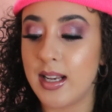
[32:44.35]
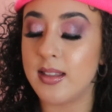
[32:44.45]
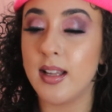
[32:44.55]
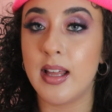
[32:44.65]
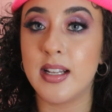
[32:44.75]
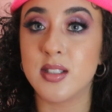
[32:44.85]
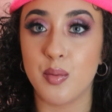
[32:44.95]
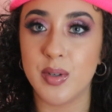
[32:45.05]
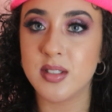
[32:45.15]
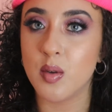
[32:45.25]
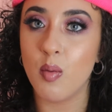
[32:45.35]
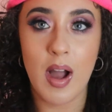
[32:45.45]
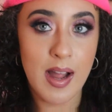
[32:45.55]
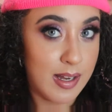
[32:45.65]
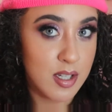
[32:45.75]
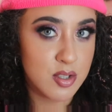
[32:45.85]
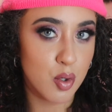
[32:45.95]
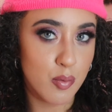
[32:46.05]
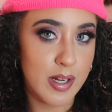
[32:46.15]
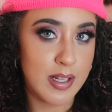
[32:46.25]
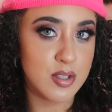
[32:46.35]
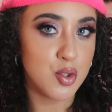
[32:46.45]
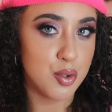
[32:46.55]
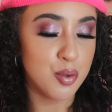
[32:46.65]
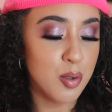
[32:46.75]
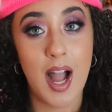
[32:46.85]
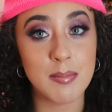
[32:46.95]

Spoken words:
I think that it's a reason why I look so radiant too.